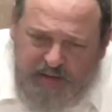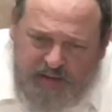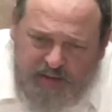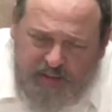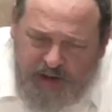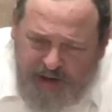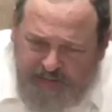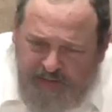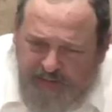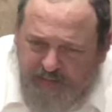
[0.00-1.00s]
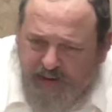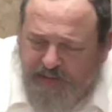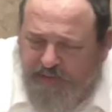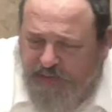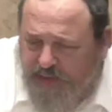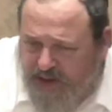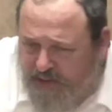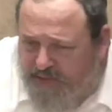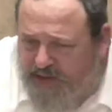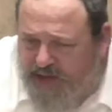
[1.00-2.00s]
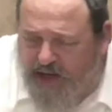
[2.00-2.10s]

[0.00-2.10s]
or ra'afim, that for them to